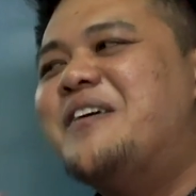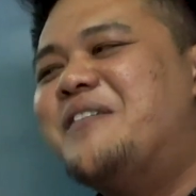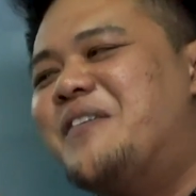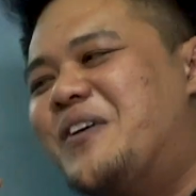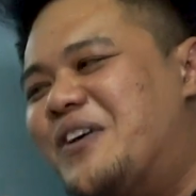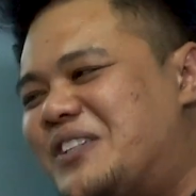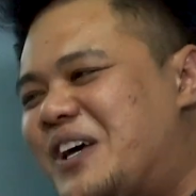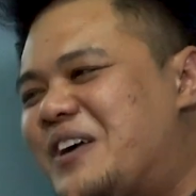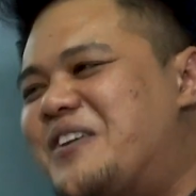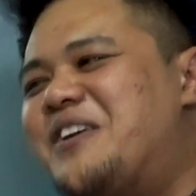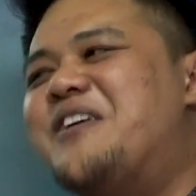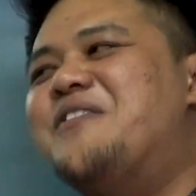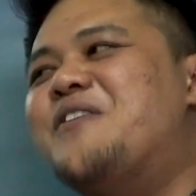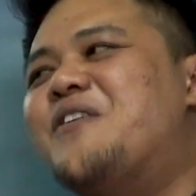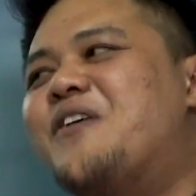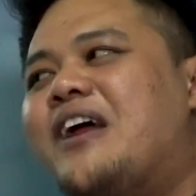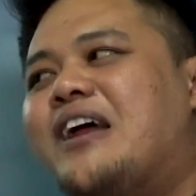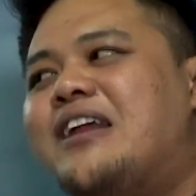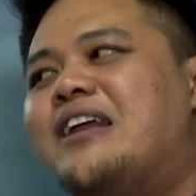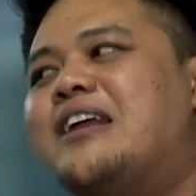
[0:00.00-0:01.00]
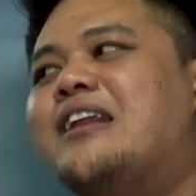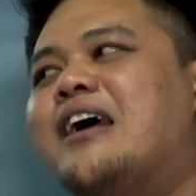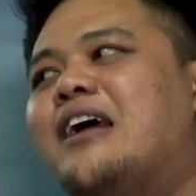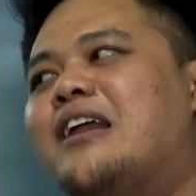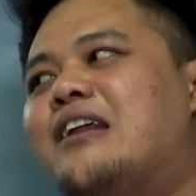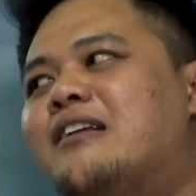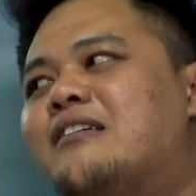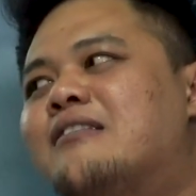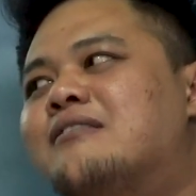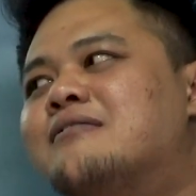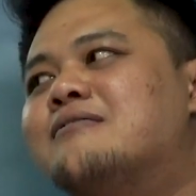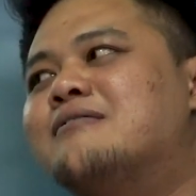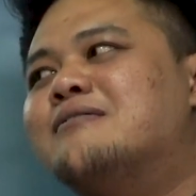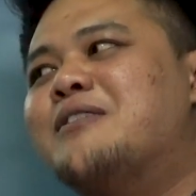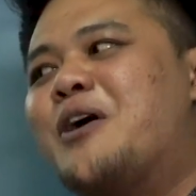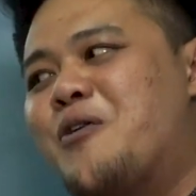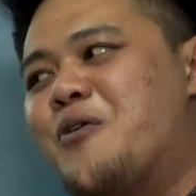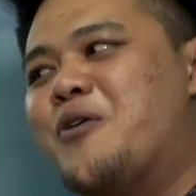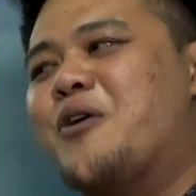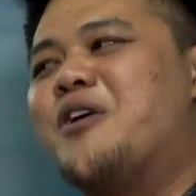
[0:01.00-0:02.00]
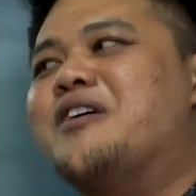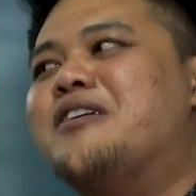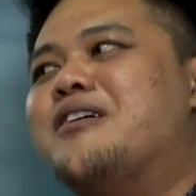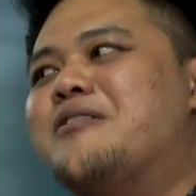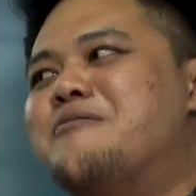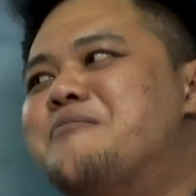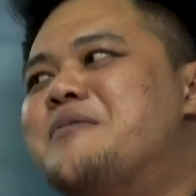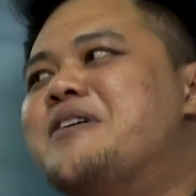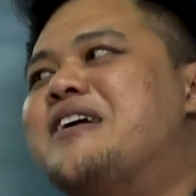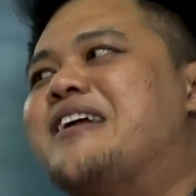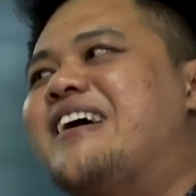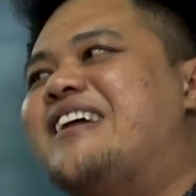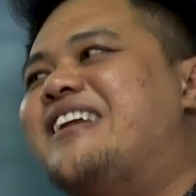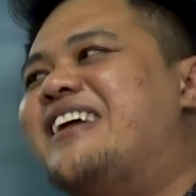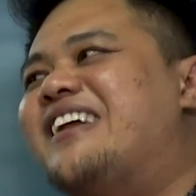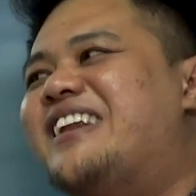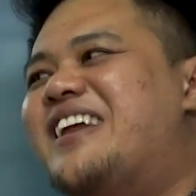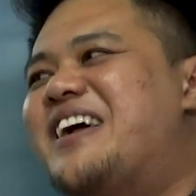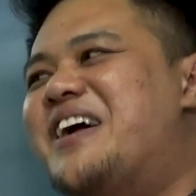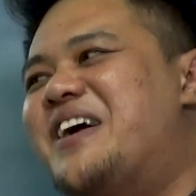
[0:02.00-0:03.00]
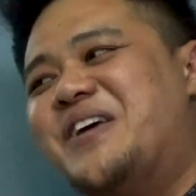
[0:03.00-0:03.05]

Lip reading: because I give you credit, then who's going to give me credit?